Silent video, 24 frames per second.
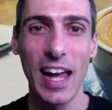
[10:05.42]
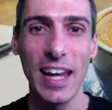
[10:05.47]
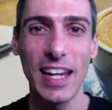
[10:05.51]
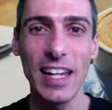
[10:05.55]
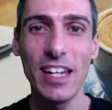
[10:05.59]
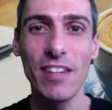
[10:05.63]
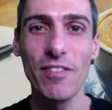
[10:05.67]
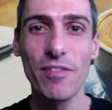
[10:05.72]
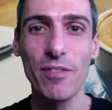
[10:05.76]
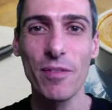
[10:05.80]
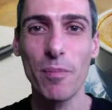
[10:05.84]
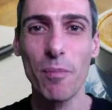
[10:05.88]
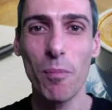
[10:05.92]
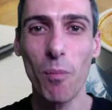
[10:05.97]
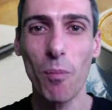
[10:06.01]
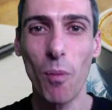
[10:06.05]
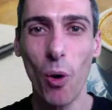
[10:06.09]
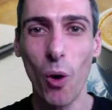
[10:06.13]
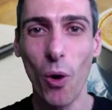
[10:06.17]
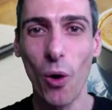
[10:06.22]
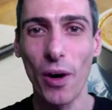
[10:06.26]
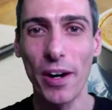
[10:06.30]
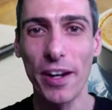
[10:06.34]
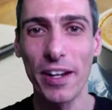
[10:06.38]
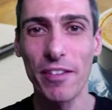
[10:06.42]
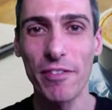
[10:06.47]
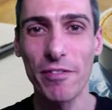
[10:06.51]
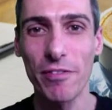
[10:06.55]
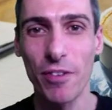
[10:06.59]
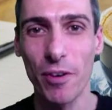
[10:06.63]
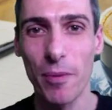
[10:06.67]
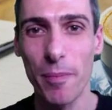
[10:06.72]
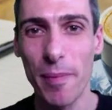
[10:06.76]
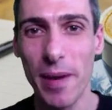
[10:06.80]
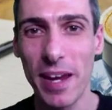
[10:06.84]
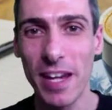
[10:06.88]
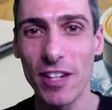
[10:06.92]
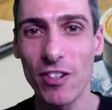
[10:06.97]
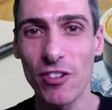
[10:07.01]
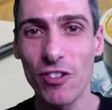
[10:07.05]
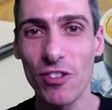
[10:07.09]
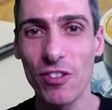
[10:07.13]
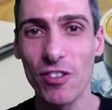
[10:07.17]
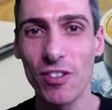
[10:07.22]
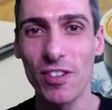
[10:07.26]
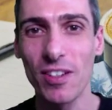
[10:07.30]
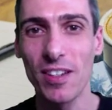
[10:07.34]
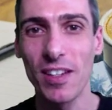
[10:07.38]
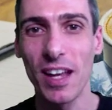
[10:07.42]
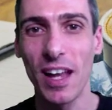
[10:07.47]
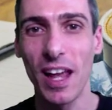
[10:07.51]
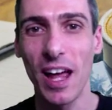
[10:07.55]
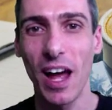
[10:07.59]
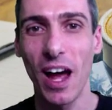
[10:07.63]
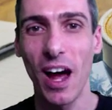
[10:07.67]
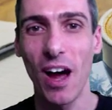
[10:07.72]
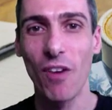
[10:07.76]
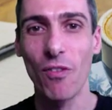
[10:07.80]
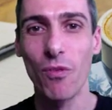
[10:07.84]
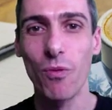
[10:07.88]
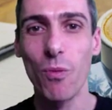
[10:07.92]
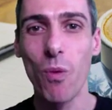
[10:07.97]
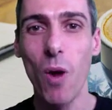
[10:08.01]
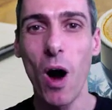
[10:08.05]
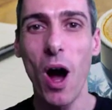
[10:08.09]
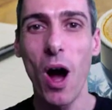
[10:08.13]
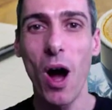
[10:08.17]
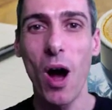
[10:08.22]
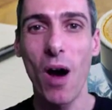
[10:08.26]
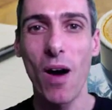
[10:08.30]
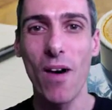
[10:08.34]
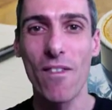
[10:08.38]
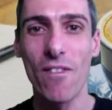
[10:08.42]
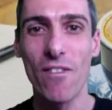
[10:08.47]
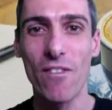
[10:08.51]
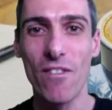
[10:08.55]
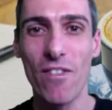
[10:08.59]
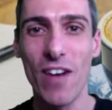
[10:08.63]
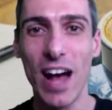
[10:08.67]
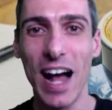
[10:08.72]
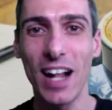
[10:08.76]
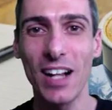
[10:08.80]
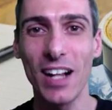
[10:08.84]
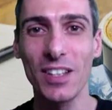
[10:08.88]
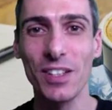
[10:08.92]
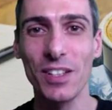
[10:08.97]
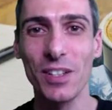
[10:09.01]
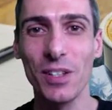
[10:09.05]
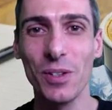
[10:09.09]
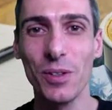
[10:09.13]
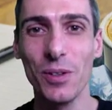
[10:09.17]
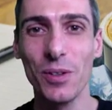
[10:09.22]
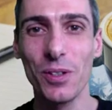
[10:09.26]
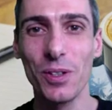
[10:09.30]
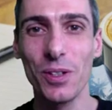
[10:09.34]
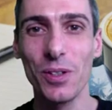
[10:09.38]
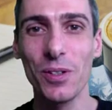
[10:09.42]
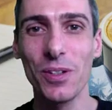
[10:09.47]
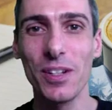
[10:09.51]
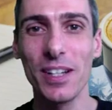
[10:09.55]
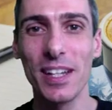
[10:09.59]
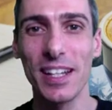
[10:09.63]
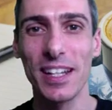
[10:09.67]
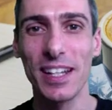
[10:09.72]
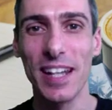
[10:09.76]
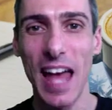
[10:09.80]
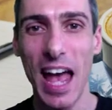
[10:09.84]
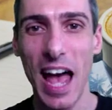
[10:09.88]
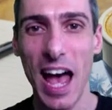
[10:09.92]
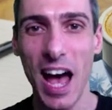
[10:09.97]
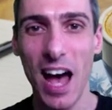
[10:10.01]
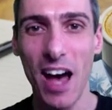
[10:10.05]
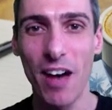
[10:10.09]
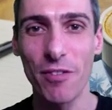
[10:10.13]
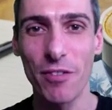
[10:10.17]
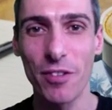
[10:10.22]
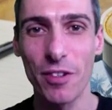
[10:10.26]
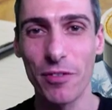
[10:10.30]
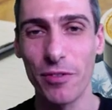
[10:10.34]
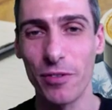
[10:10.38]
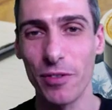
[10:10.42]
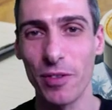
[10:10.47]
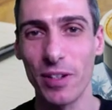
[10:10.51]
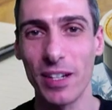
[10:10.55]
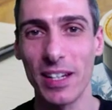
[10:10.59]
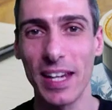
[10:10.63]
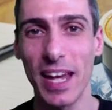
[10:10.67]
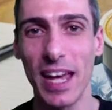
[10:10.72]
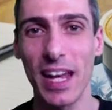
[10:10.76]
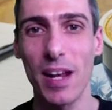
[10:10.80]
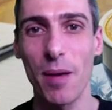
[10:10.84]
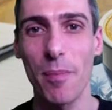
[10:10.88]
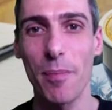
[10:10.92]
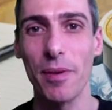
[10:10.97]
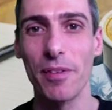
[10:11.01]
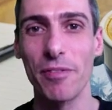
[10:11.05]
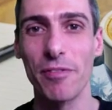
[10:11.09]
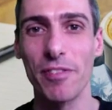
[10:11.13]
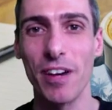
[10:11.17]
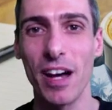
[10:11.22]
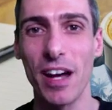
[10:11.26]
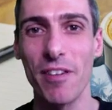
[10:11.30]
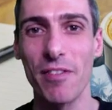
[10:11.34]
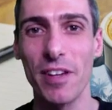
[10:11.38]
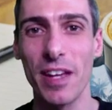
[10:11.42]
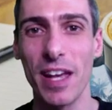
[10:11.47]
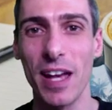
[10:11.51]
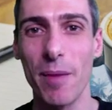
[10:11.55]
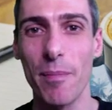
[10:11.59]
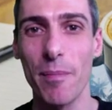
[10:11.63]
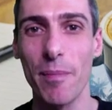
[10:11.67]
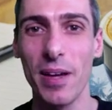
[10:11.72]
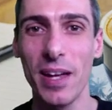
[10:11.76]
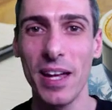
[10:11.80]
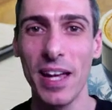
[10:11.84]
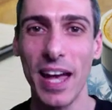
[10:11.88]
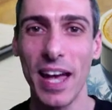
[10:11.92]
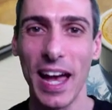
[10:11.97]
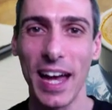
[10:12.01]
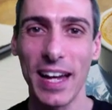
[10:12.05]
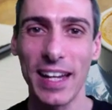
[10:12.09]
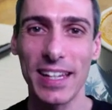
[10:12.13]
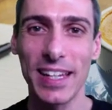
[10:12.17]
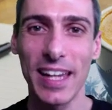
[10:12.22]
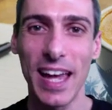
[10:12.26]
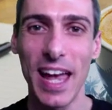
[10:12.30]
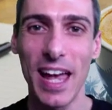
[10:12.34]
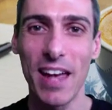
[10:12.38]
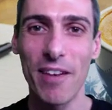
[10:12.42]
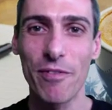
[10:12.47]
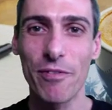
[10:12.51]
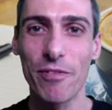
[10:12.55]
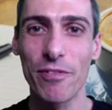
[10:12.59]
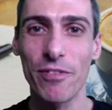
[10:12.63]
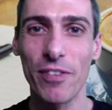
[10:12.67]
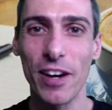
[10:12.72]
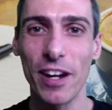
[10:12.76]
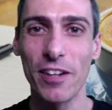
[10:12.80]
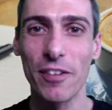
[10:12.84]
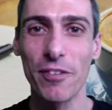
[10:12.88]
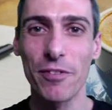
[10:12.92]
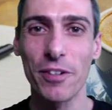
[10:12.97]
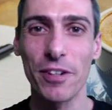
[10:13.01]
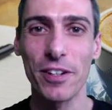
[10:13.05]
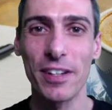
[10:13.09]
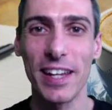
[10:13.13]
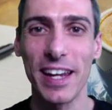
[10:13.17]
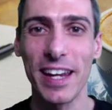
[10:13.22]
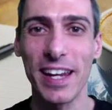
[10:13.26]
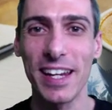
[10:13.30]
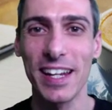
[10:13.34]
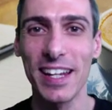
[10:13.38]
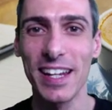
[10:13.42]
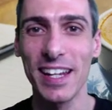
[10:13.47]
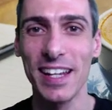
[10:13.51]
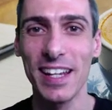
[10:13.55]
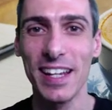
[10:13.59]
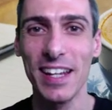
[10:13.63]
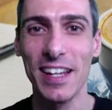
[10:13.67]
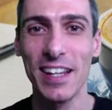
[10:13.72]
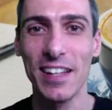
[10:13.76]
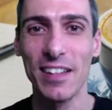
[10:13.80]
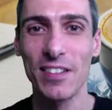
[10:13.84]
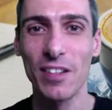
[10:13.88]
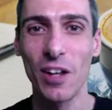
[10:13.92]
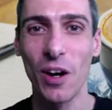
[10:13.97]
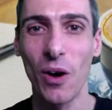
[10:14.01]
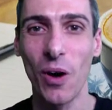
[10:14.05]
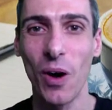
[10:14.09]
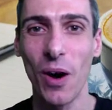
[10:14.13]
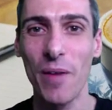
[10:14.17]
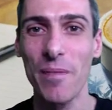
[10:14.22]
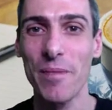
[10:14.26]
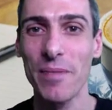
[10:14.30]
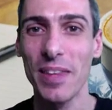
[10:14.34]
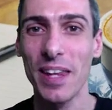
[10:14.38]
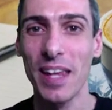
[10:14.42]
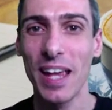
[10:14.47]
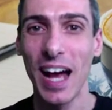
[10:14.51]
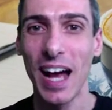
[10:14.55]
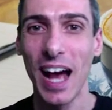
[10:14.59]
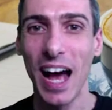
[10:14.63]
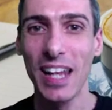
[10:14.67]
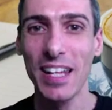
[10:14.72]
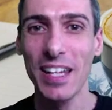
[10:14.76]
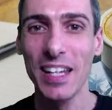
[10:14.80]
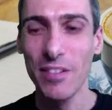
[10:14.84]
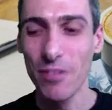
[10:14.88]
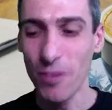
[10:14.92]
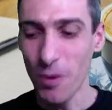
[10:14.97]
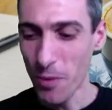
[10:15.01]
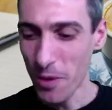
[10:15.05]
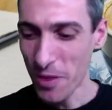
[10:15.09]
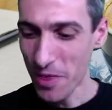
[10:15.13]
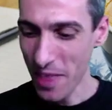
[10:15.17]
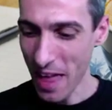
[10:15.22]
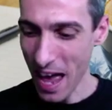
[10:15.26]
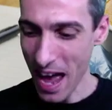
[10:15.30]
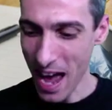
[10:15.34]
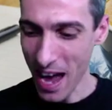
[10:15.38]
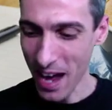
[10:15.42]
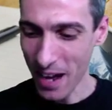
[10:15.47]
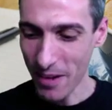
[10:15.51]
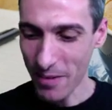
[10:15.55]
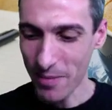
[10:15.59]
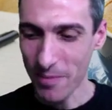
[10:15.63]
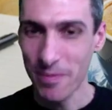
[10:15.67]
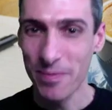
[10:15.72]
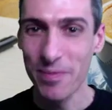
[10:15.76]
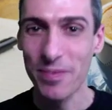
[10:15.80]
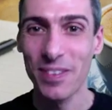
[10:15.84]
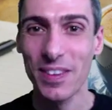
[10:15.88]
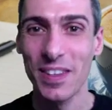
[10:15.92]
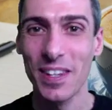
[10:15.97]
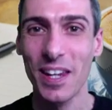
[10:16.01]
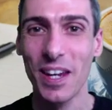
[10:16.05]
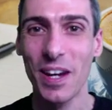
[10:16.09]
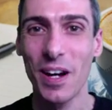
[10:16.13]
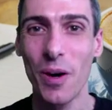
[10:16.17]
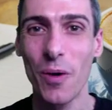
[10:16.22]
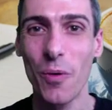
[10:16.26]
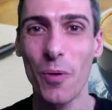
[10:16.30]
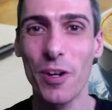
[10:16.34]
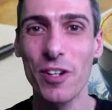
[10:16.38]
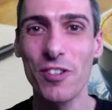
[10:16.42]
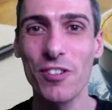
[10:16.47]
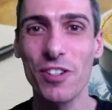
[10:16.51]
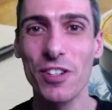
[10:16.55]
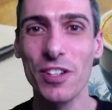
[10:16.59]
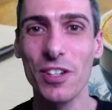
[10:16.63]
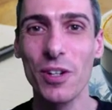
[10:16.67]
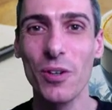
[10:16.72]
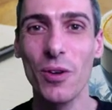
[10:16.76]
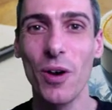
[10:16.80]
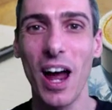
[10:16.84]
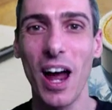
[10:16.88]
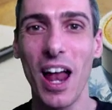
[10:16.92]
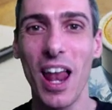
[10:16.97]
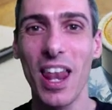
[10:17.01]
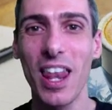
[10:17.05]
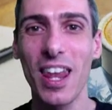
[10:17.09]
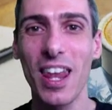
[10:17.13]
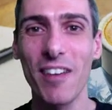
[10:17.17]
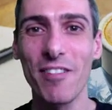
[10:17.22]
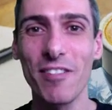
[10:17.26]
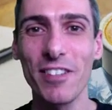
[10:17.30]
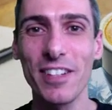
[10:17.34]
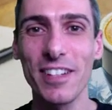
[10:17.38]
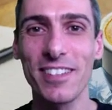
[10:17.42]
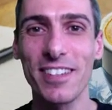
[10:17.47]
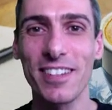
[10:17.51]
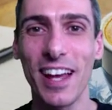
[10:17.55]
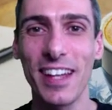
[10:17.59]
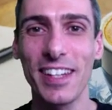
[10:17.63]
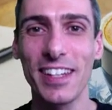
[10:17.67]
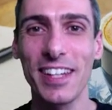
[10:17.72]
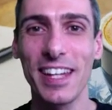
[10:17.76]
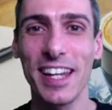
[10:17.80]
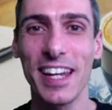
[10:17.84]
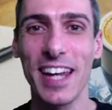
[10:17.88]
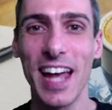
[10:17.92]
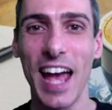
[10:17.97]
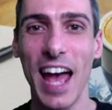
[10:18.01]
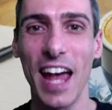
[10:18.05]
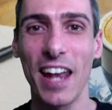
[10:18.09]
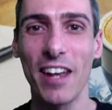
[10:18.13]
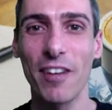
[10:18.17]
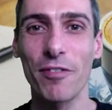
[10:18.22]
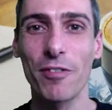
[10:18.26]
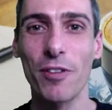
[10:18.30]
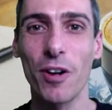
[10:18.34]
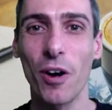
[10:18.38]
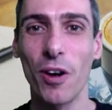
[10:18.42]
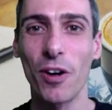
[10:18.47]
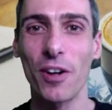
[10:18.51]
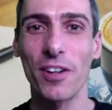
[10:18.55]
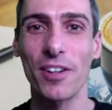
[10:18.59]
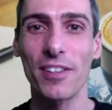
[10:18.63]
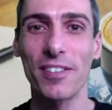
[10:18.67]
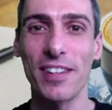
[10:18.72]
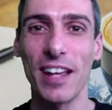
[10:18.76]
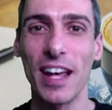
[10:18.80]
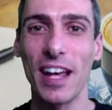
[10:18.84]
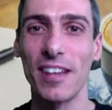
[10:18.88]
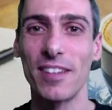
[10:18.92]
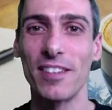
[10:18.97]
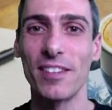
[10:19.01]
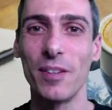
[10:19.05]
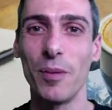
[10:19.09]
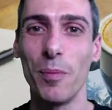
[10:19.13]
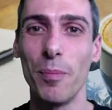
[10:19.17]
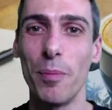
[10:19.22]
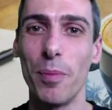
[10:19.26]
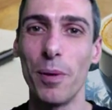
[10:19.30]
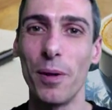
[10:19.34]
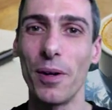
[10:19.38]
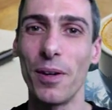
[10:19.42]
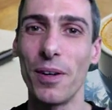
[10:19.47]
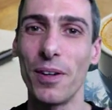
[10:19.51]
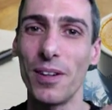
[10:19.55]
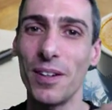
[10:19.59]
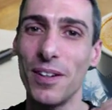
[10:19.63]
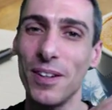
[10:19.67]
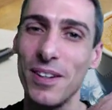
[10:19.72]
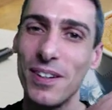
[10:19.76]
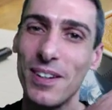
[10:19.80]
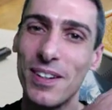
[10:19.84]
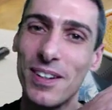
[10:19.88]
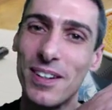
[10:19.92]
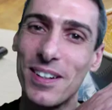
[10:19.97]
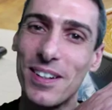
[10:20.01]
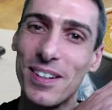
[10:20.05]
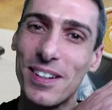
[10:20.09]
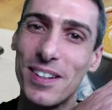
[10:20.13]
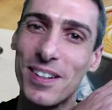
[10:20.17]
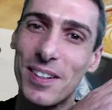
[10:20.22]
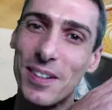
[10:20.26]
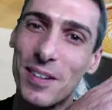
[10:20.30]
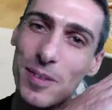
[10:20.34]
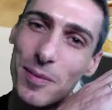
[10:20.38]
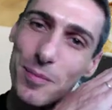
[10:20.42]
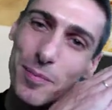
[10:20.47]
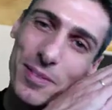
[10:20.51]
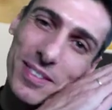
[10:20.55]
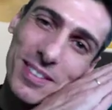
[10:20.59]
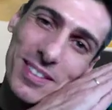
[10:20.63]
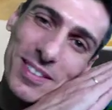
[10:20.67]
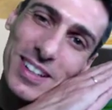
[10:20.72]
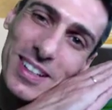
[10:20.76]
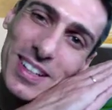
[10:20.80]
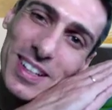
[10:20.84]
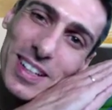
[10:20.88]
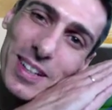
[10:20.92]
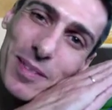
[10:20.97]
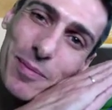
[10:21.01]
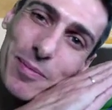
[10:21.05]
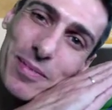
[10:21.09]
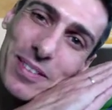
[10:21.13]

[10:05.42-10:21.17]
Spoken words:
even more information of what value you can have if you get up at 5 a.m. and get in front of your day. So I'll leave you with that. Wishing you a lovely Sunday and, of course, a superb sleep.